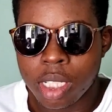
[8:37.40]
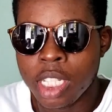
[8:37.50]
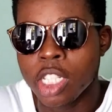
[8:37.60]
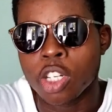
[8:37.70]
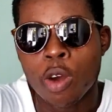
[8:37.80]

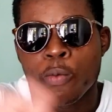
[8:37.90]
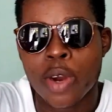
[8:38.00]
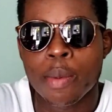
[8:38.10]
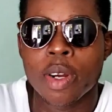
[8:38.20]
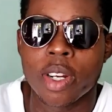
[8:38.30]
You know, come
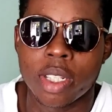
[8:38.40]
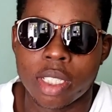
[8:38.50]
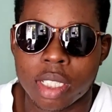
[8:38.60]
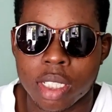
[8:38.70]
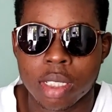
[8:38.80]
from
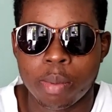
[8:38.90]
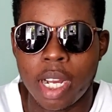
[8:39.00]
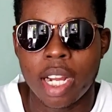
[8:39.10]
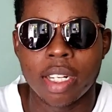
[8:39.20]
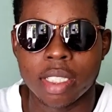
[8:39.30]
Earth,
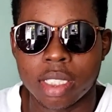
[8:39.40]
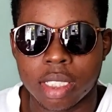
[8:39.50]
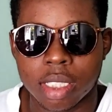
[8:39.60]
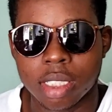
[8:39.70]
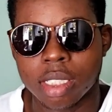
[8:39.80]

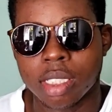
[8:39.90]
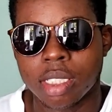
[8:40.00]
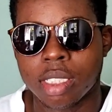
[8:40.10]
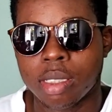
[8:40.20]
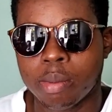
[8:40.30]
Mars.
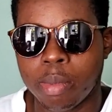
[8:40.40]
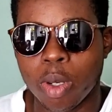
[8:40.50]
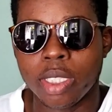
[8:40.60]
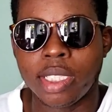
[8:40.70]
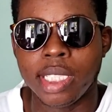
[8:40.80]

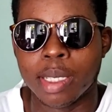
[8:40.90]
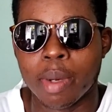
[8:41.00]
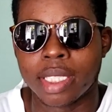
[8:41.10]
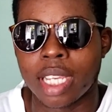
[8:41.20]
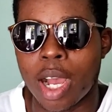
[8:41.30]
Lord see them
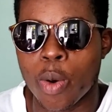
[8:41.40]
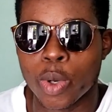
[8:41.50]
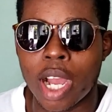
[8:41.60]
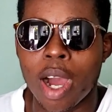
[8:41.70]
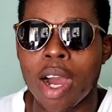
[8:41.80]
and say,
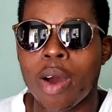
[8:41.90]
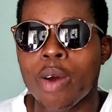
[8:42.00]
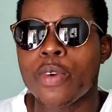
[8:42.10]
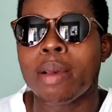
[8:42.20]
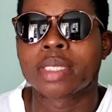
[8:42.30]

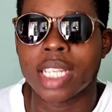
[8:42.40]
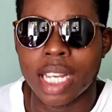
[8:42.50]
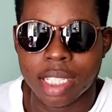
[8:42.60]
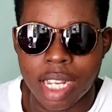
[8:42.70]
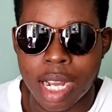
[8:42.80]
oh, Vybz
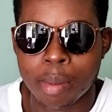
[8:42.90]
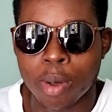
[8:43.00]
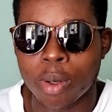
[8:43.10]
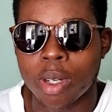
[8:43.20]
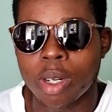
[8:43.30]
Kartel talk
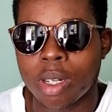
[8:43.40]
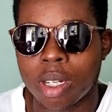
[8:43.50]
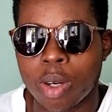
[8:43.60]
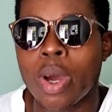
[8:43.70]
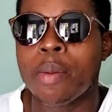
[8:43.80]
about.
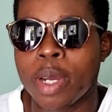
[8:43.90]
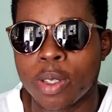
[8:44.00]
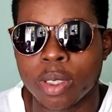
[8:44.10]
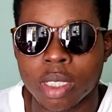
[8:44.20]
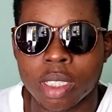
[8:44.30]
Why am I
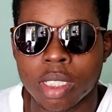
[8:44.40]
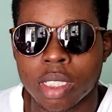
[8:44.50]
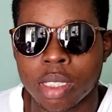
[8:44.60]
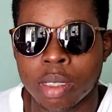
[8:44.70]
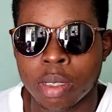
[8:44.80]
though?
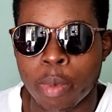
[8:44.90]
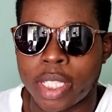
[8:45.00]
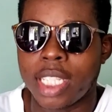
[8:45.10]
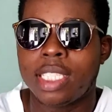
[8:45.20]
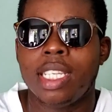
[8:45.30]

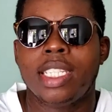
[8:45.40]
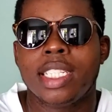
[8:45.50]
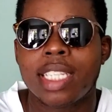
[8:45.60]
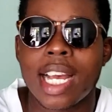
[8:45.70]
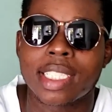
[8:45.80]
But it
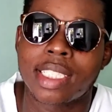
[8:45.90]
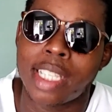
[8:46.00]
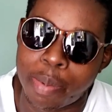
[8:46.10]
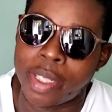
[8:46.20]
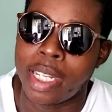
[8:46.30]
is
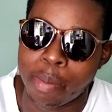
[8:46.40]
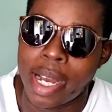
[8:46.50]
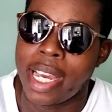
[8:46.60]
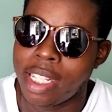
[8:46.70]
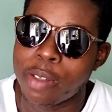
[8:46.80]
accepted
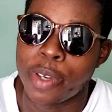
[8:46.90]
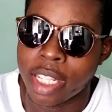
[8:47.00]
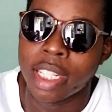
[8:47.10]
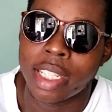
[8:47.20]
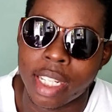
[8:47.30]
by the
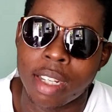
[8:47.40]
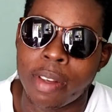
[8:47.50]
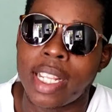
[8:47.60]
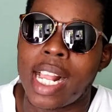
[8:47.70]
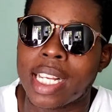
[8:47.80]
Vendetta
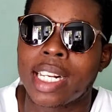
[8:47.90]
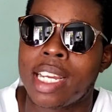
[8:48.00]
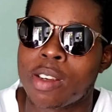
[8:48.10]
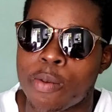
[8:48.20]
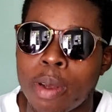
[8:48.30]
that
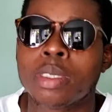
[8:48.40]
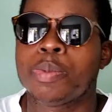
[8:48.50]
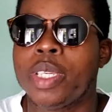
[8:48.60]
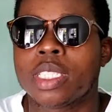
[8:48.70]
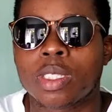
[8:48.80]
Alkaline come from
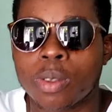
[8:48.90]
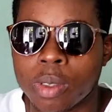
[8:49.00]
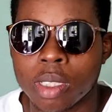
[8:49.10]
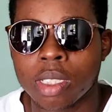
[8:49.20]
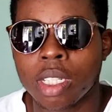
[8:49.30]
space too.
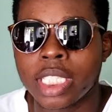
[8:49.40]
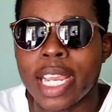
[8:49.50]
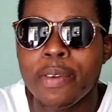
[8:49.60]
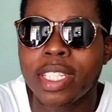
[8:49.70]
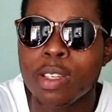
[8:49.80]
So
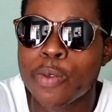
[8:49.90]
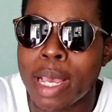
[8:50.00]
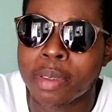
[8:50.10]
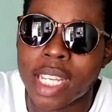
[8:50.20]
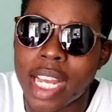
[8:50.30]
everything
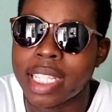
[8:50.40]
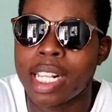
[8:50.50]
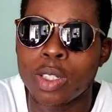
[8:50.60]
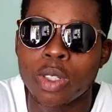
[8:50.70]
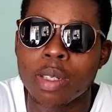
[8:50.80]
Vybz
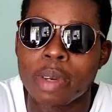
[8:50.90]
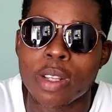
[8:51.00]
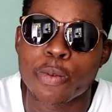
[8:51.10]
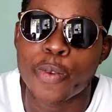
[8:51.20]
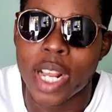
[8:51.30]
Kartel do, the
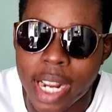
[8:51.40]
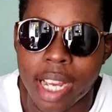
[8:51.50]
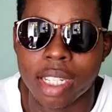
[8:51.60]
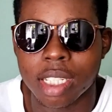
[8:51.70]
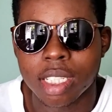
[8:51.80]
man
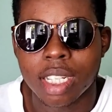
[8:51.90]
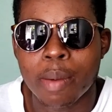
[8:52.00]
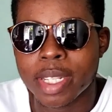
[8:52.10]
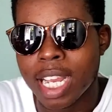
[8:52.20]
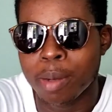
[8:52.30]
follow. I'm
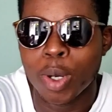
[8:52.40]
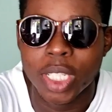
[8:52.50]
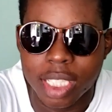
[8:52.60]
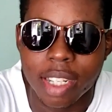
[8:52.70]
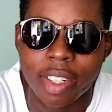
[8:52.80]
talking about
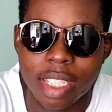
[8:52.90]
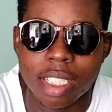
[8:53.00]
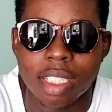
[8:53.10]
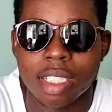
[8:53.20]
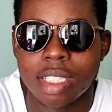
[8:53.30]
this already.